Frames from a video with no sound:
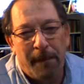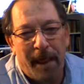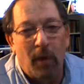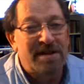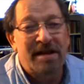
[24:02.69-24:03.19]

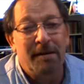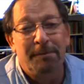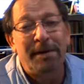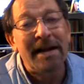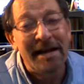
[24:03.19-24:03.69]
was a
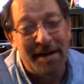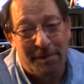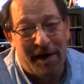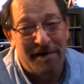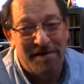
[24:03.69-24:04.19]
complete
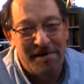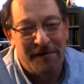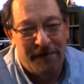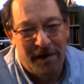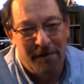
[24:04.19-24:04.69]
departure
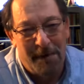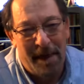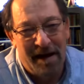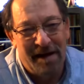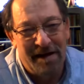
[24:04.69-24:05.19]
from
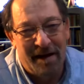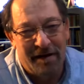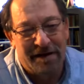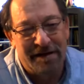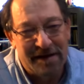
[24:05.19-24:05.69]
the
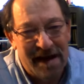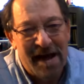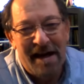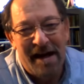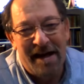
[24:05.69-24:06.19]
Articles.
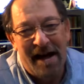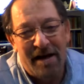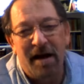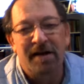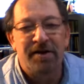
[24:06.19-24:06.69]
It had
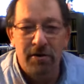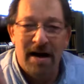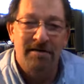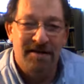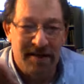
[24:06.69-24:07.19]
a
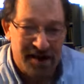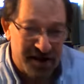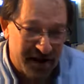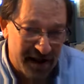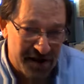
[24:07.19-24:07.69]
2-house
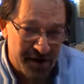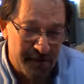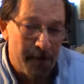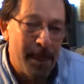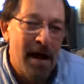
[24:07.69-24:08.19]
legislature,
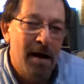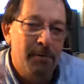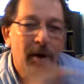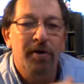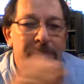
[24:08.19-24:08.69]

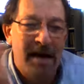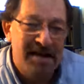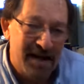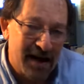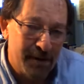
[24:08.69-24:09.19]
both
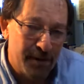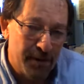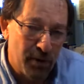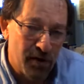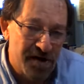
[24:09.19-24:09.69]
based on
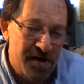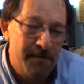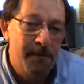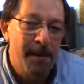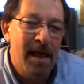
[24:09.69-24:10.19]

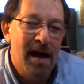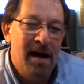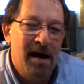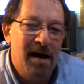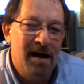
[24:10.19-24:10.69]
proportion,
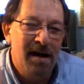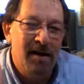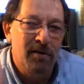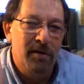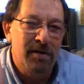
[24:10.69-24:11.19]

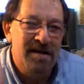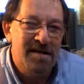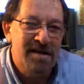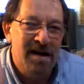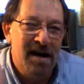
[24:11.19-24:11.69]
with
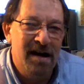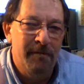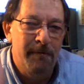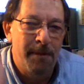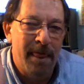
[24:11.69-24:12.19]

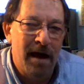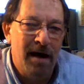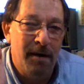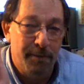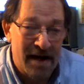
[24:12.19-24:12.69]

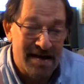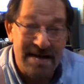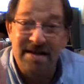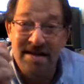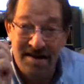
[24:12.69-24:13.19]
a
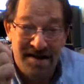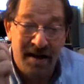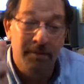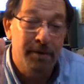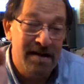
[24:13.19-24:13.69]
president, a
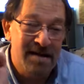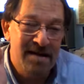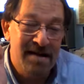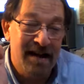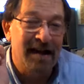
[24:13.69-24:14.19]
single
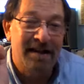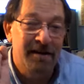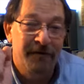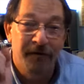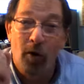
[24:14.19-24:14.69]
president,
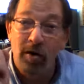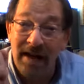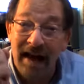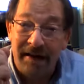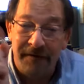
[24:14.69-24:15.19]
elected for
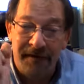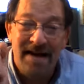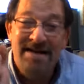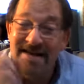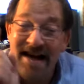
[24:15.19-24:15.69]
life,
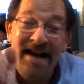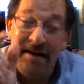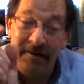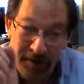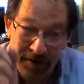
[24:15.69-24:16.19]
and a Senate
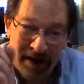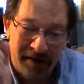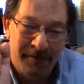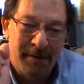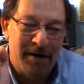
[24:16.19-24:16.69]
for
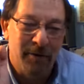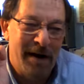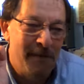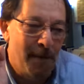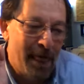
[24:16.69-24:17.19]
life, by the way.